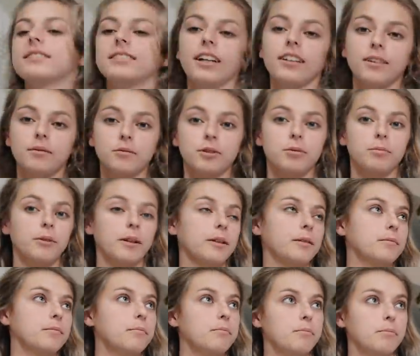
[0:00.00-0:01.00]
tell them to
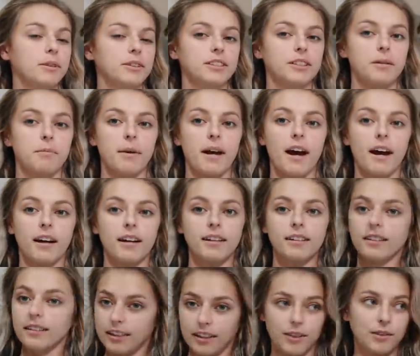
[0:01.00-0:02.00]
bring brisket back.
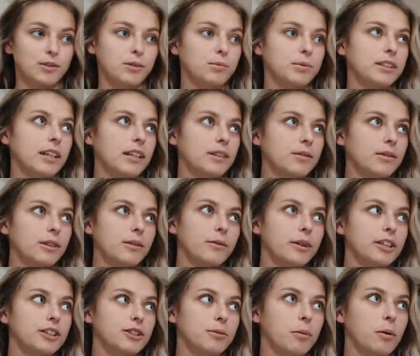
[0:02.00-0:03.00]
He's obsessed with it.
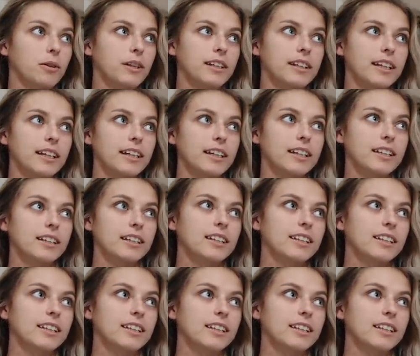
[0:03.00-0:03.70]
We ate Chipotle like